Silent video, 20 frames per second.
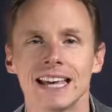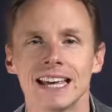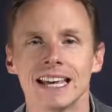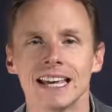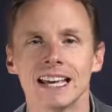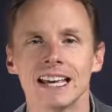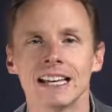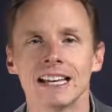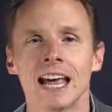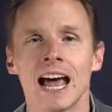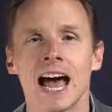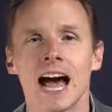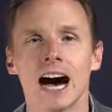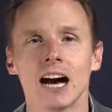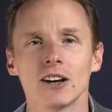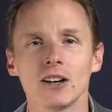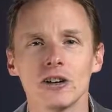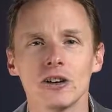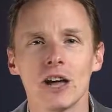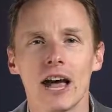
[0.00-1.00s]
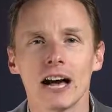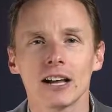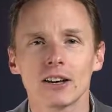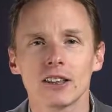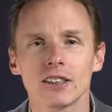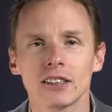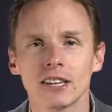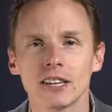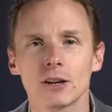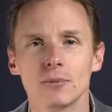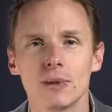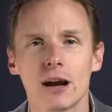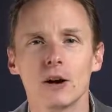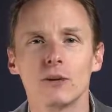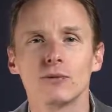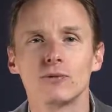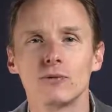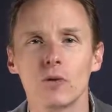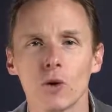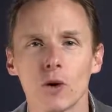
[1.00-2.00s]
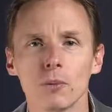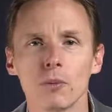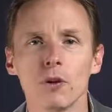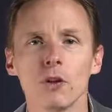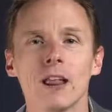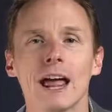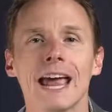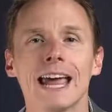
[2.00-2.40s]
in how to think about formal